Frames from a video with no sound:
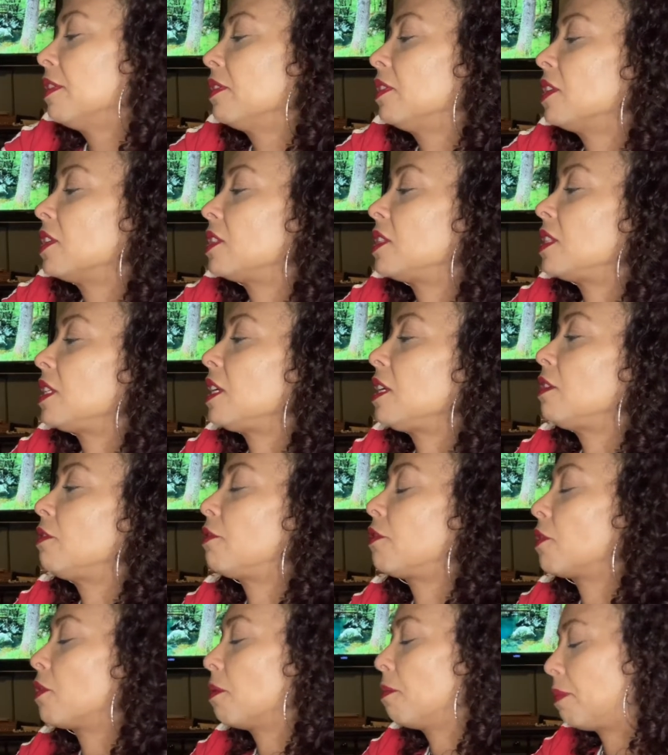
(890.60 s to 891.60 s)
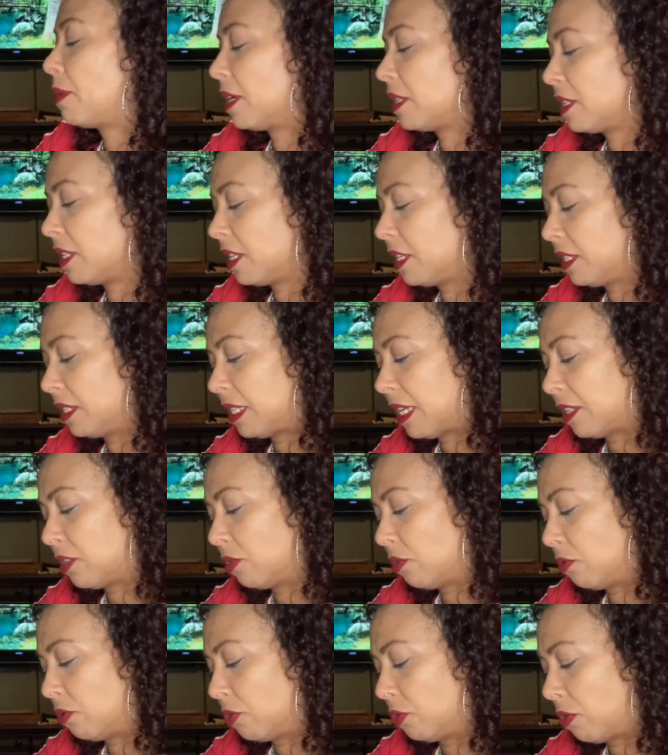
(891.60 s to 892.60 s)
the seed for abundance. I
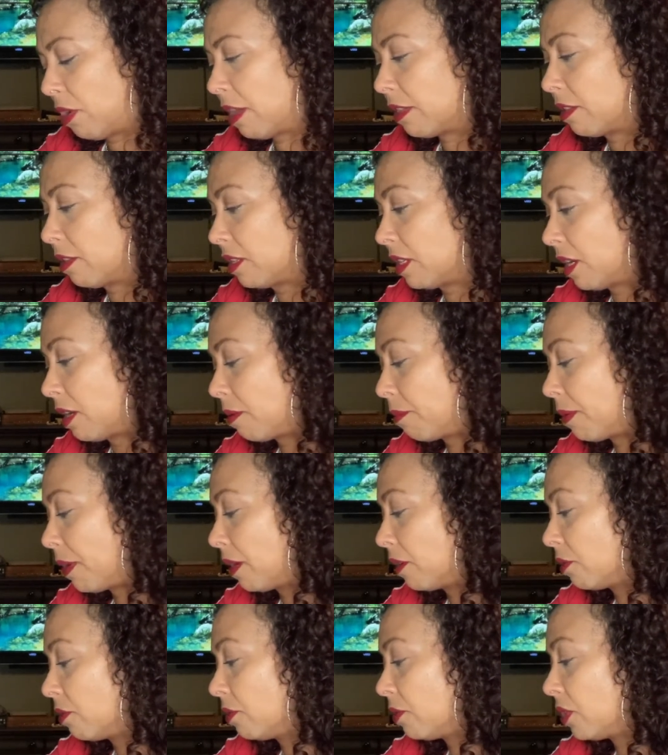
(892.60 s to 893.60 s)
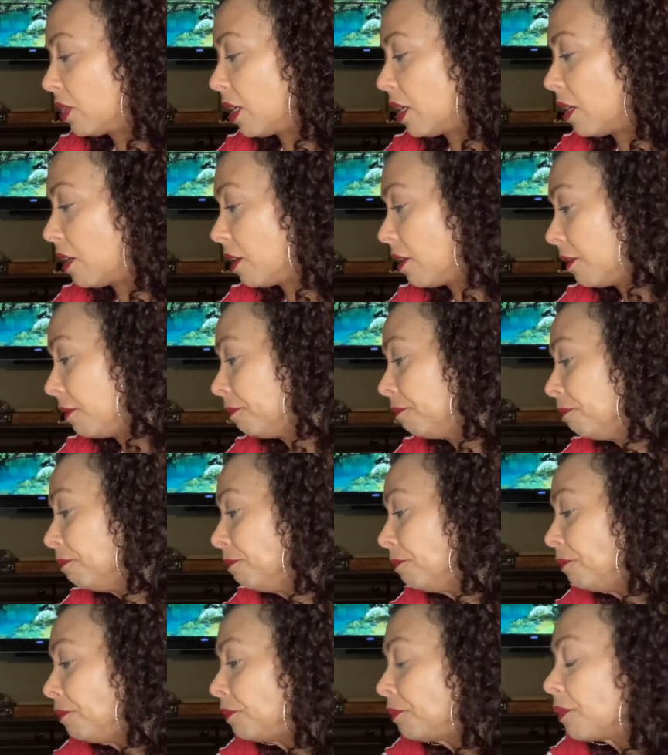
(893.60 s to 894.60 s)
told you you had the Ten of Pentacles here.
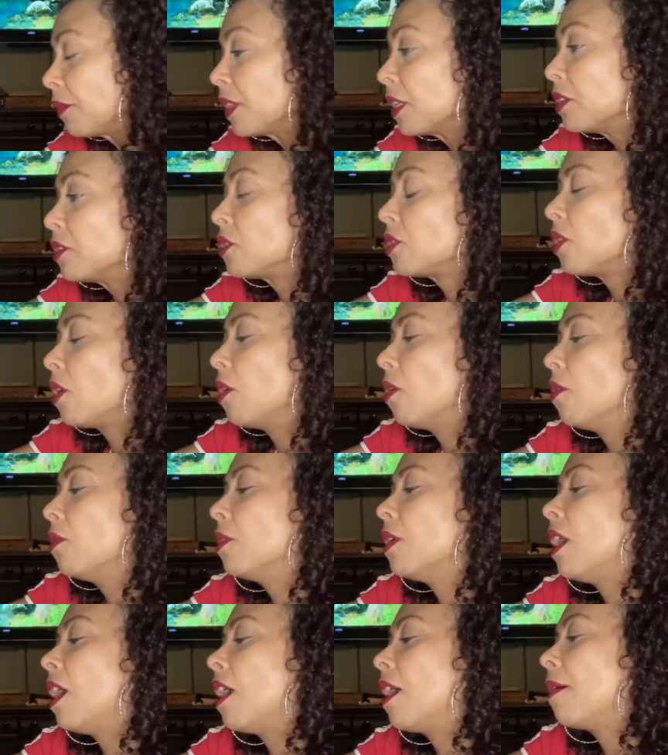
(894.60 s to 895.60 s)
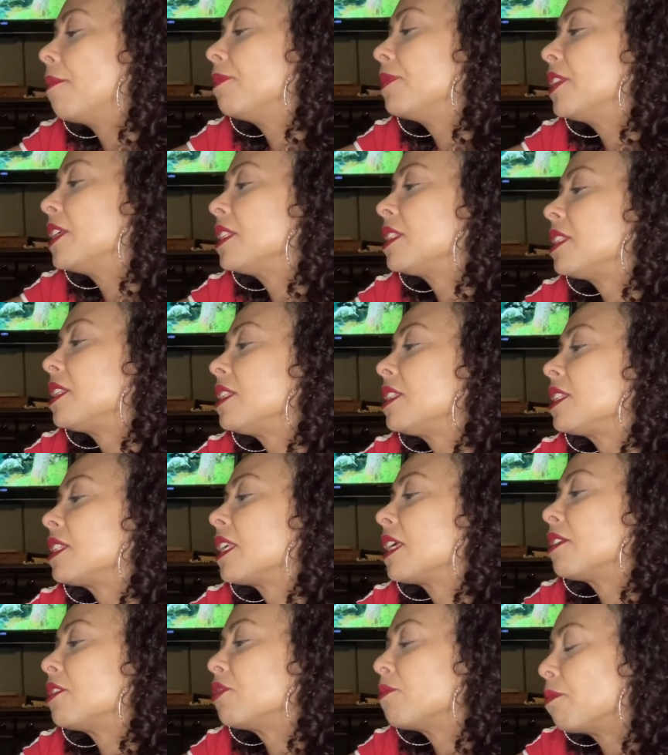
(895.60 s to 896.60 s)
So um, this is
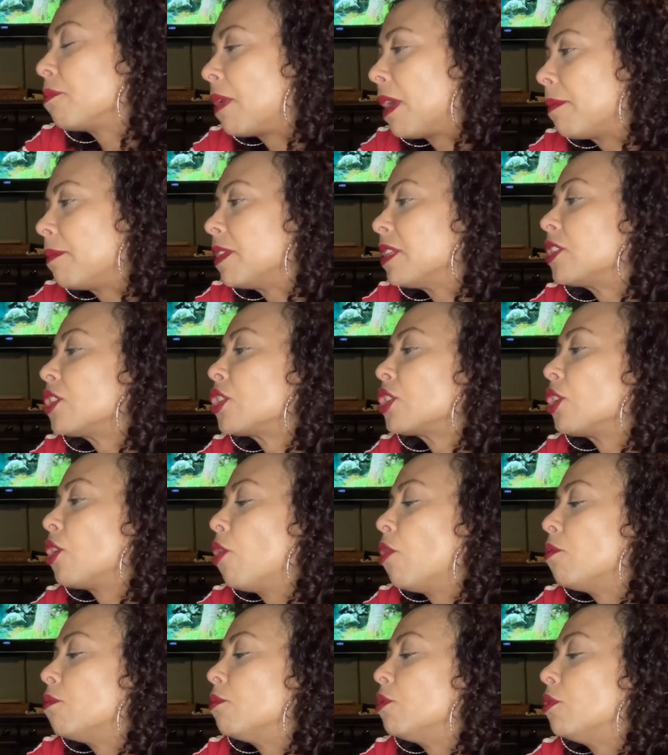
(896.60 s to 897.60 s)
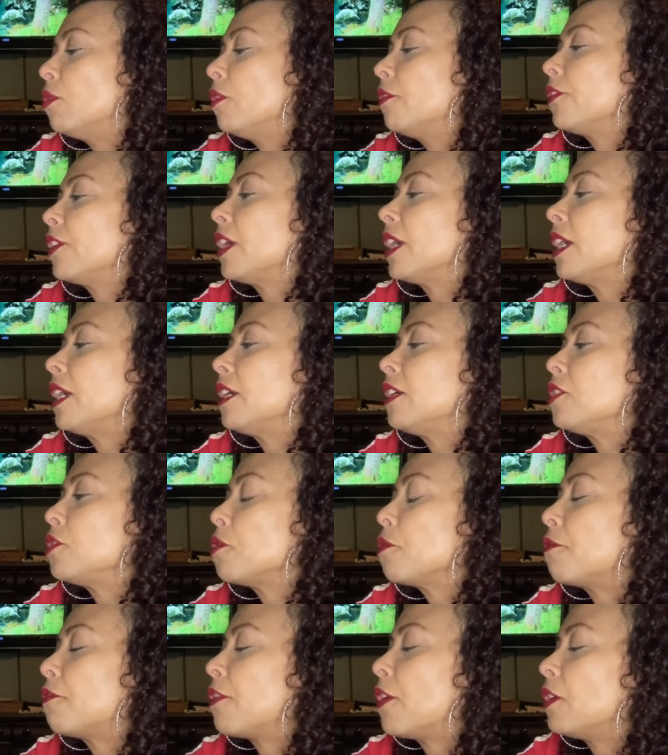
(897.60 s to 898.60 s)
maybe slow moving.
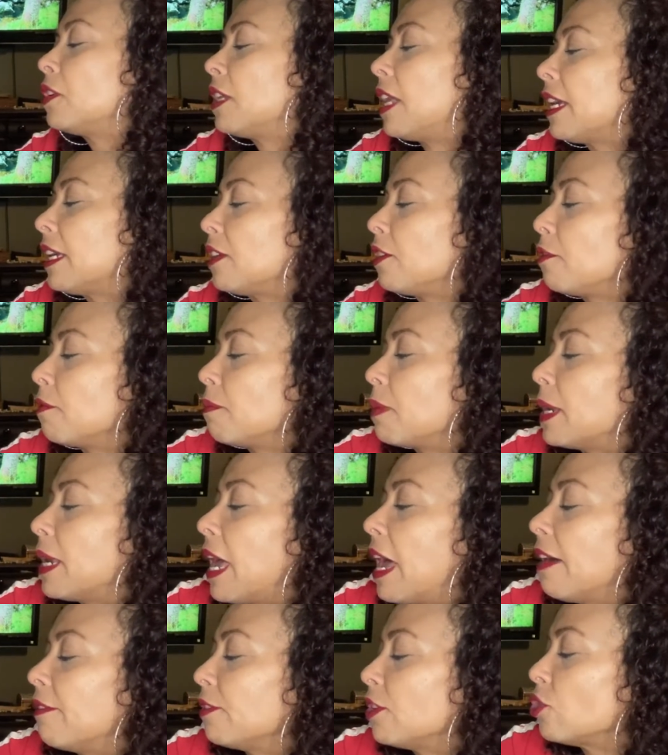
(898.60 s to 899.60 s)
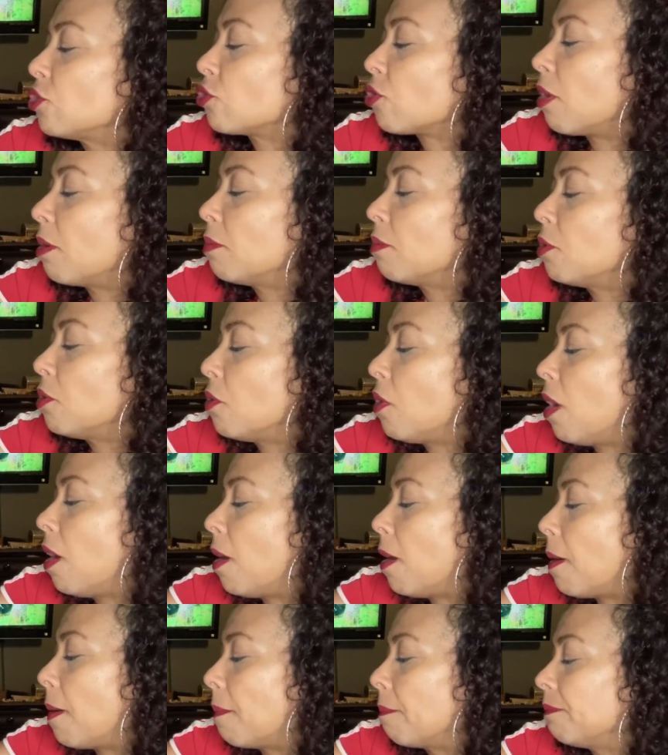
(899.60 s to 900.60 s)
You felt like you've been having trouble
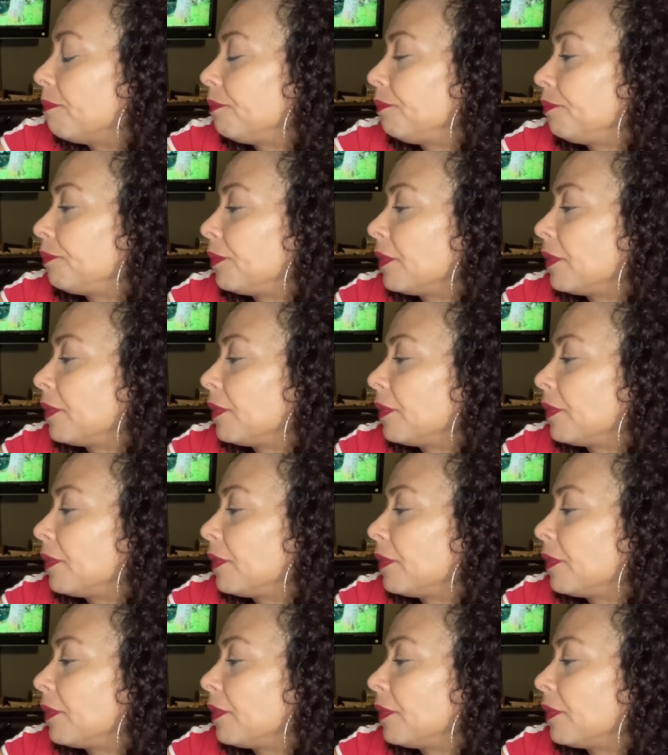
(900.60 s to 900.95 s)
um,